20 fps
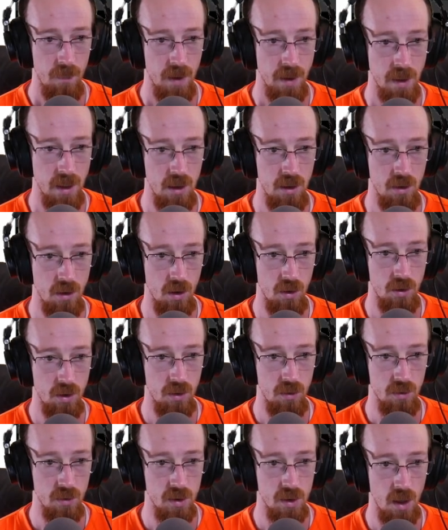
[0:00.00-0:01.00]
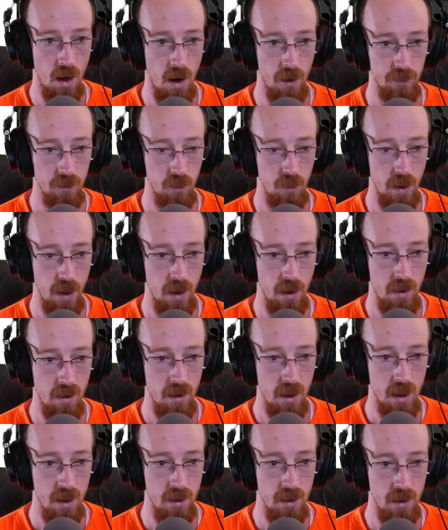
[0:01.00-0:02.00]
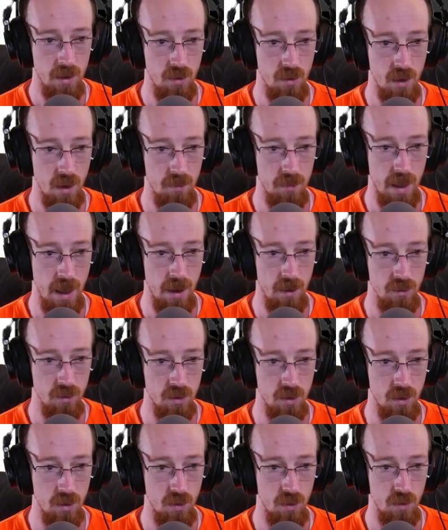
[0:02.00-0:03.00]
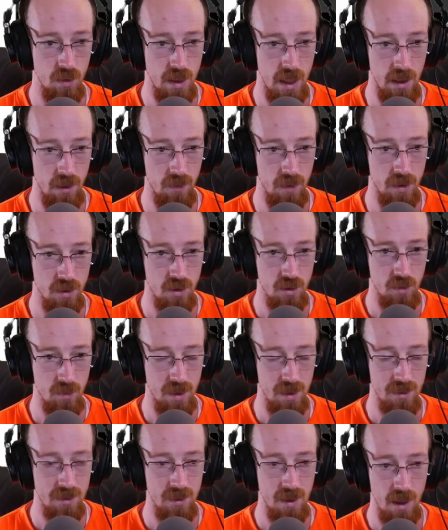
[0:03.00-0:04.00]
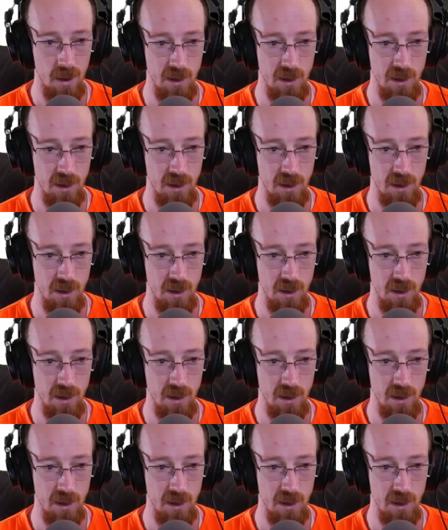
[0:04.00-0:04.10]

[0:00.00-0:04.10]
again, you go to software and then you come down to native instruments,